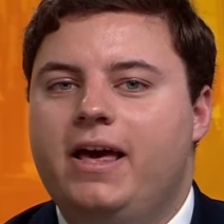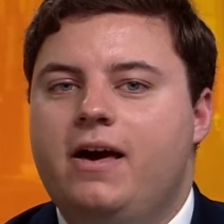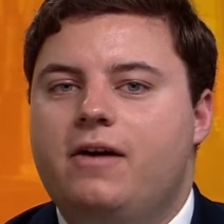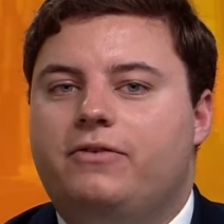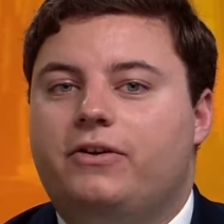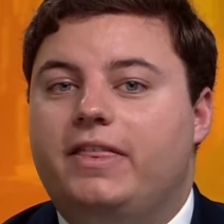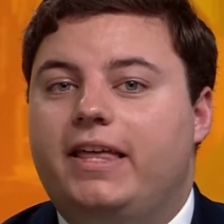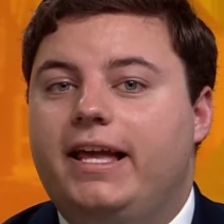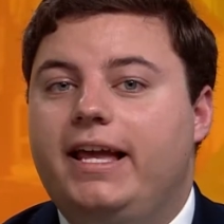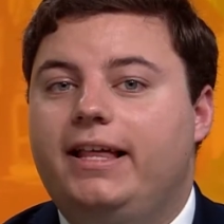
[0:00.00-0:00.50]

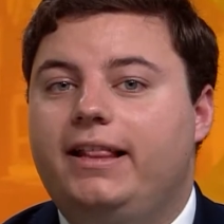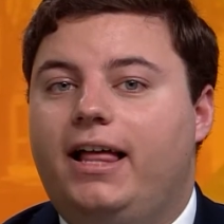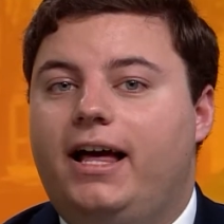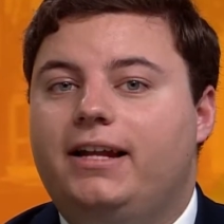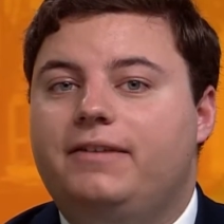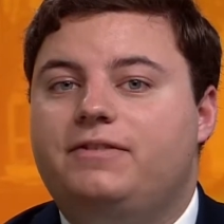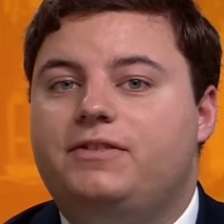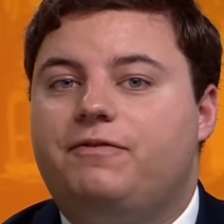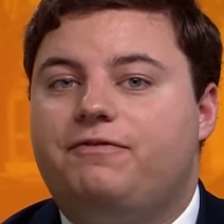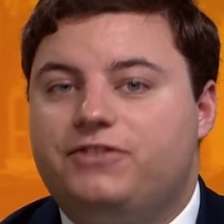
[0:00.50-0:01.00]
for the
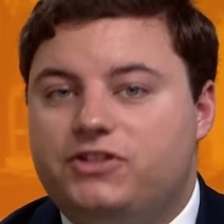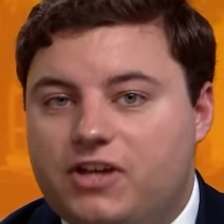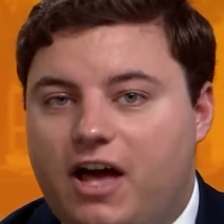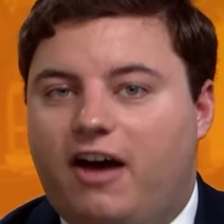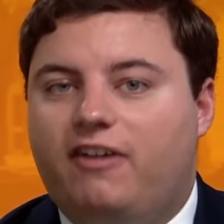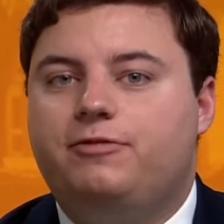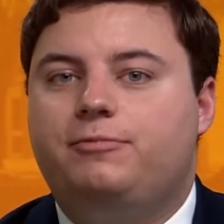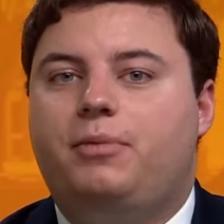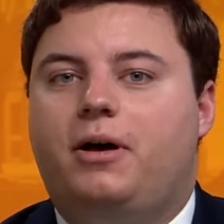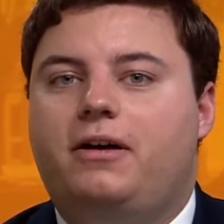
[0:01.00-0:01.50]
Elon
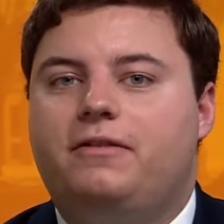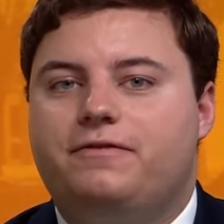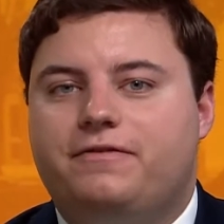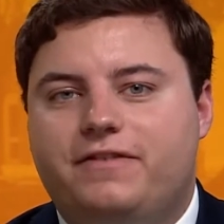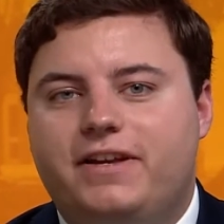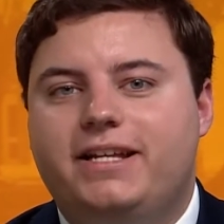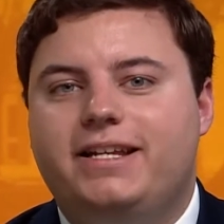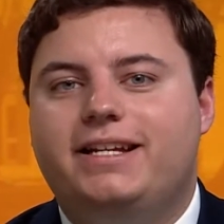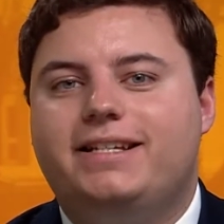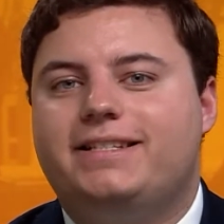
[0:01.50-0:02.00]
Softball
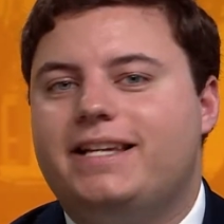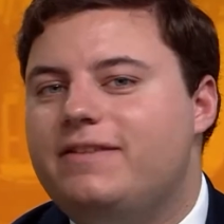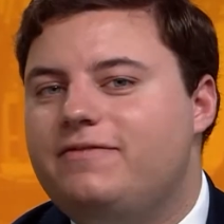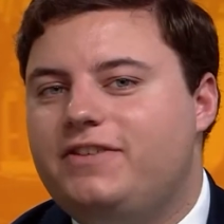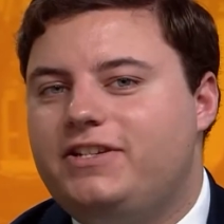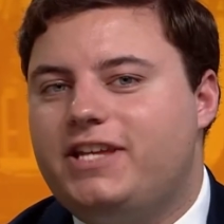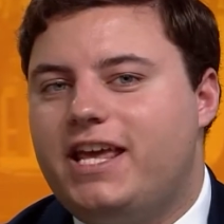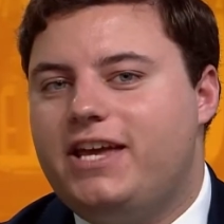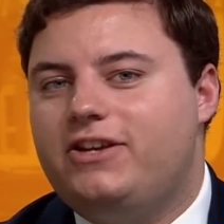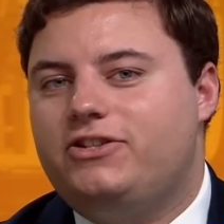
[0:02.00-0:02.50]
Phoenix
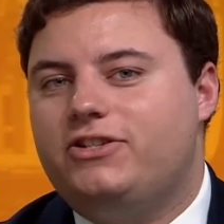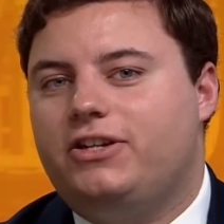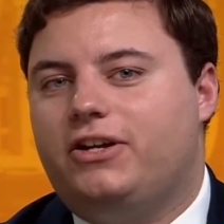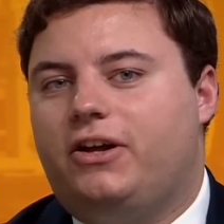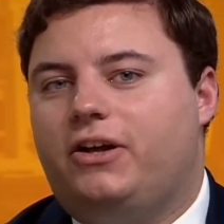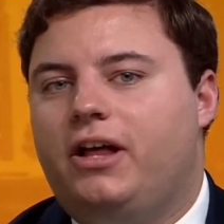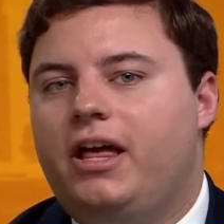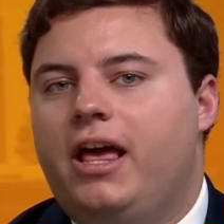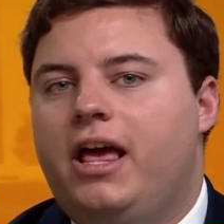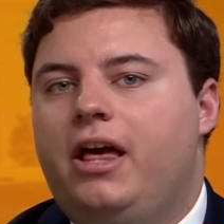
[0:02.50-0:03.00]

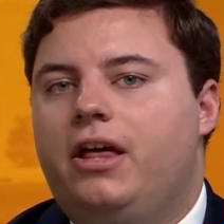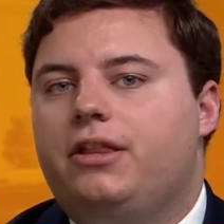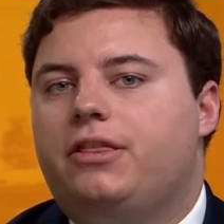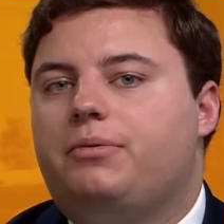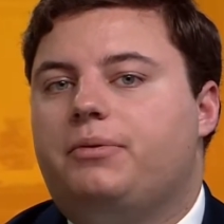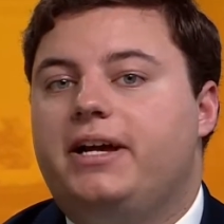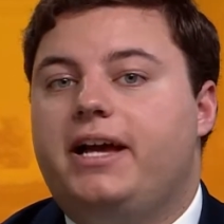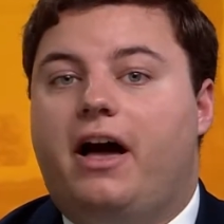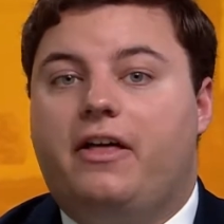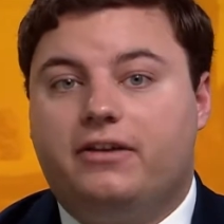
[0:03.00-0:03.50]
Invitational.
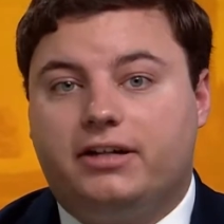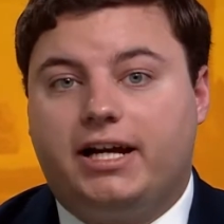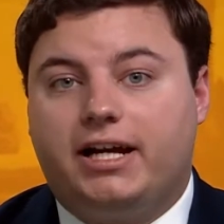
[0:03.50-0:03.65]
Three other